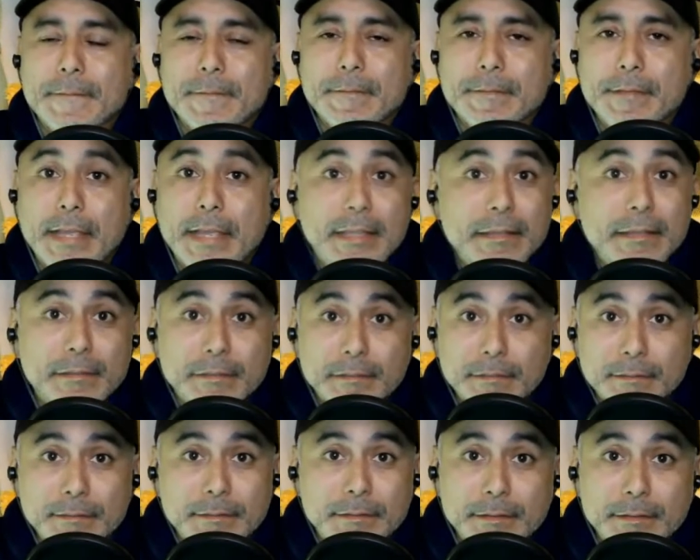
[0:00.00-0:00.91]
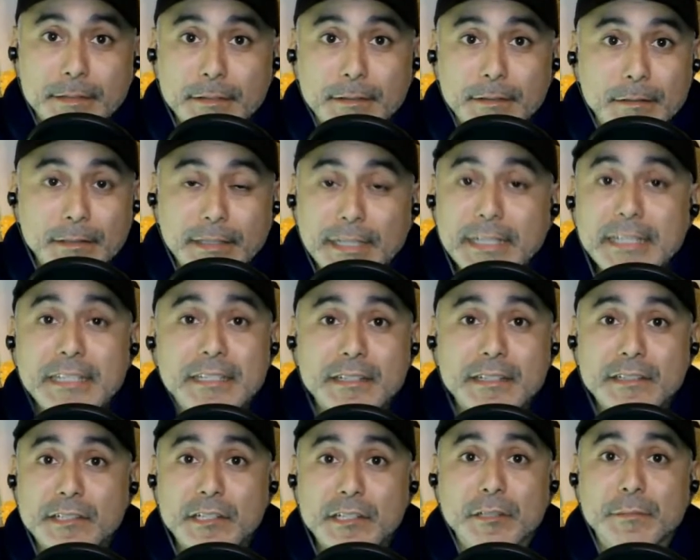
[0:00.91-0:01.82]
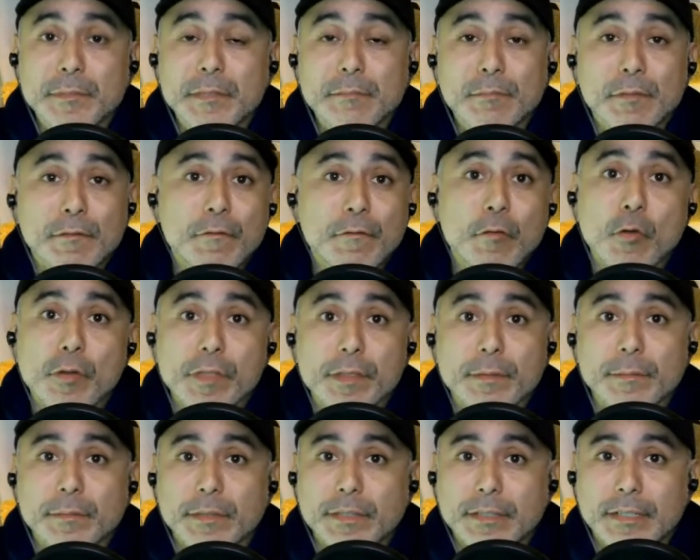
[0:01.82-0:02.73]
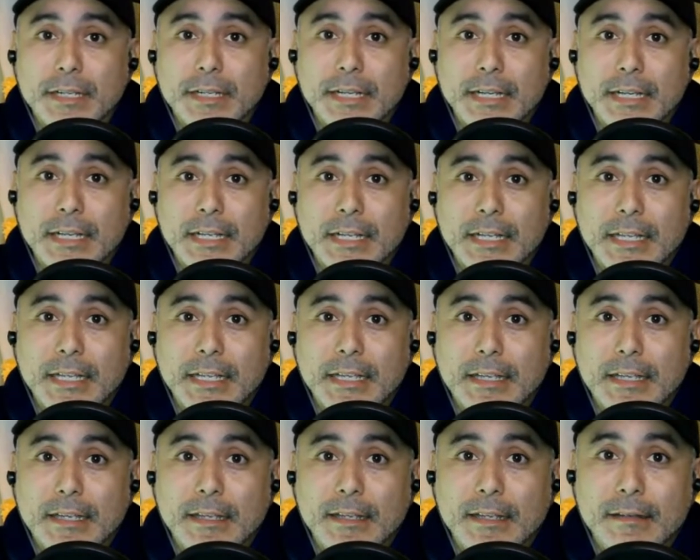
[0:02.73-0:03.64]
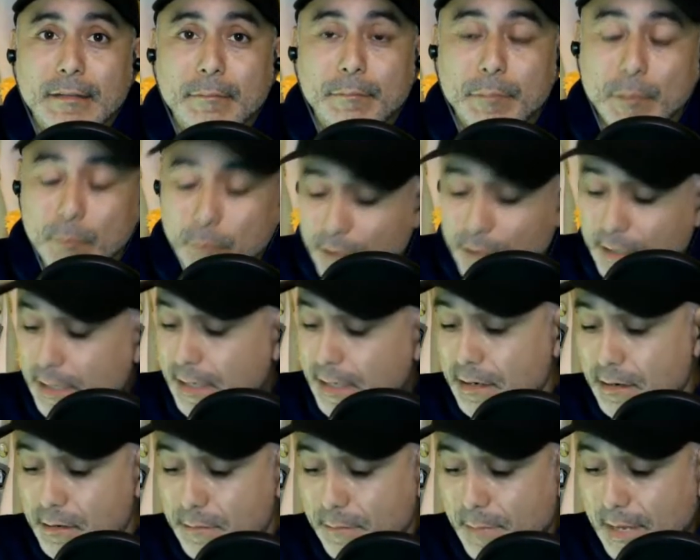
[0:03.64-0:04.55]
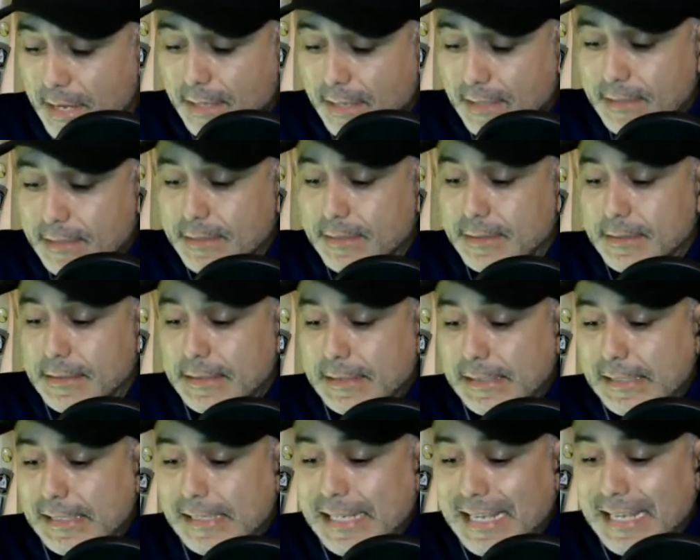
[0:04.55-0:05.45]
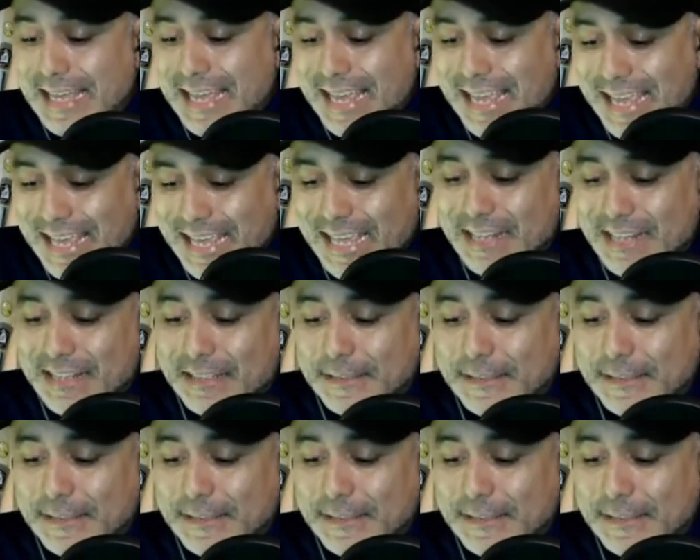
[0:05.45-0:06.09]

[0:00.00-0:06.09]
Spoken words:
and the ladies and gentlemen before them. But we're here, man. And